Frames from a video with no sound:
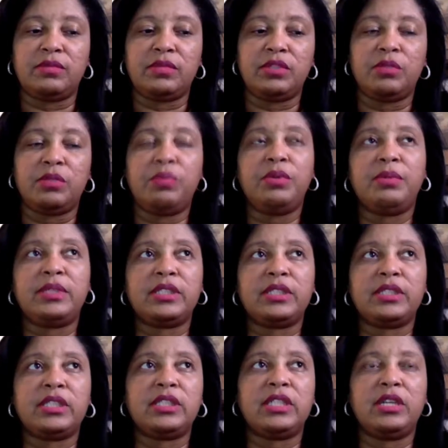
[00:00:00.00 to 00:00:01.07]
You pretty much
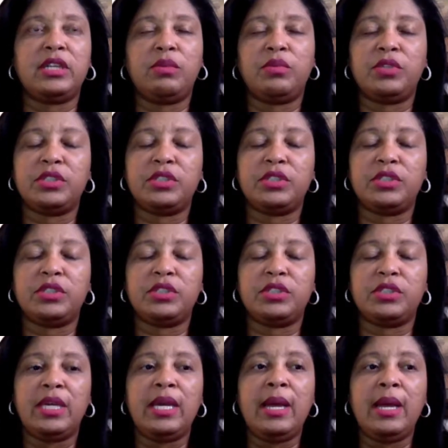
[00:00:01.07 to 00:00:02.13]
know where it's
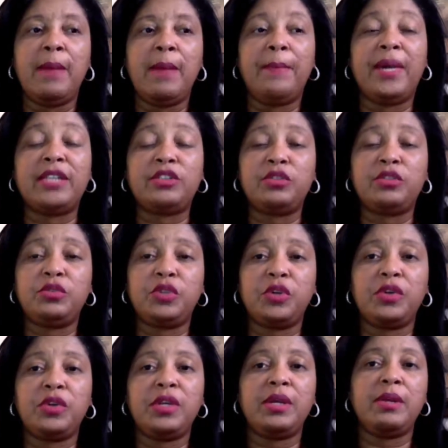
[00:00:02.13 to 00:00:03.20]
going. By
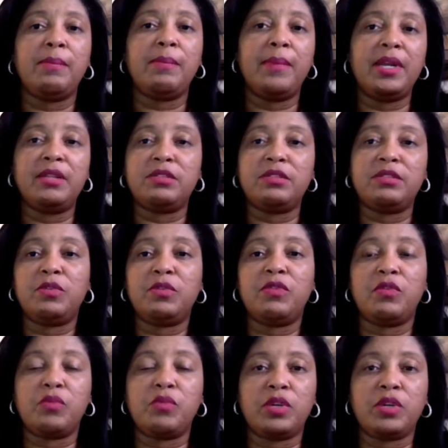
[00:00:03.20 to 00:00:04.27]
2:30, money's
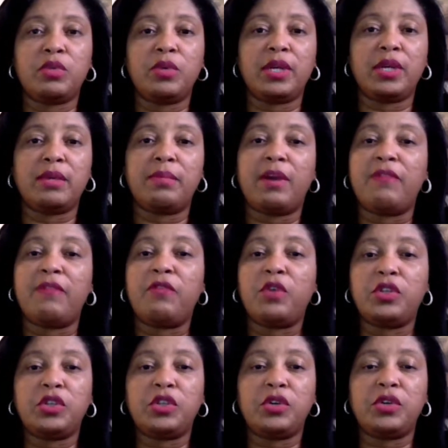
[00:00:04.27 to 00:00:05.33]
moving real quick. By
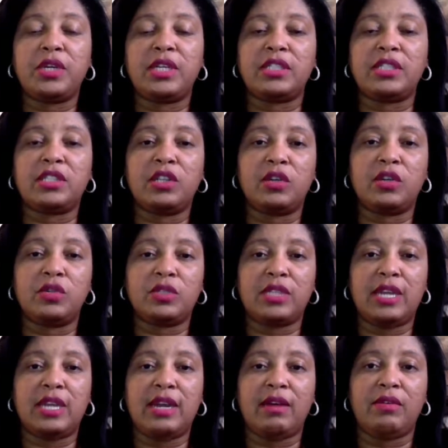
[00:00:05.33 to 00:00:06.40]
4:30, it slows
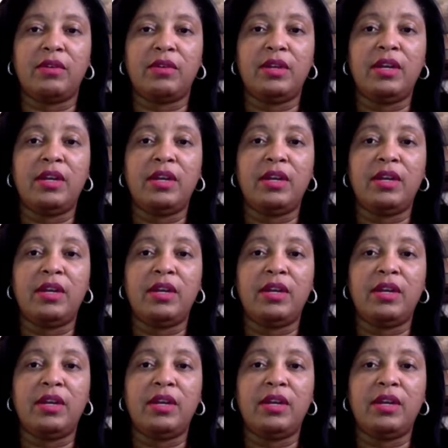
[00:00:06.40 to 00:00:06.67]
down.